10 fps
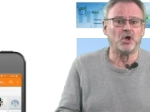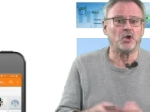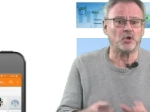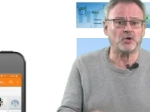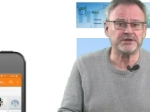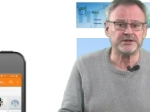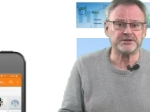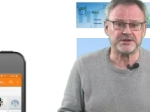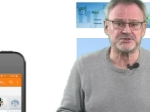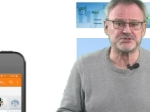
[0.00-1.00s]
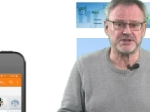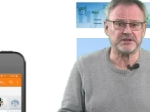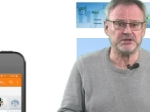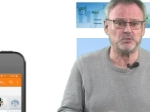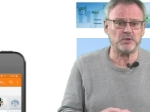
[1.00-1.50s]
log in and
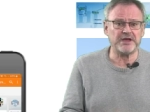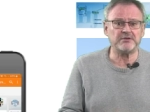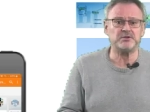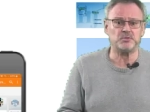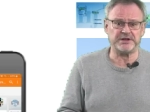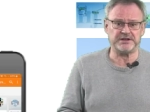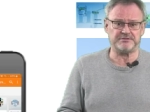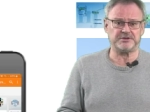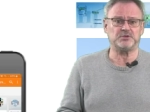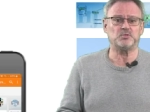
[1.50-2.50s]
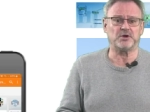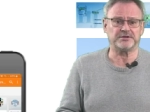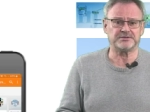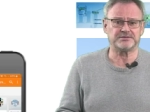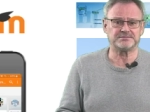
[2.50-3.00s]
study where and whenever you want.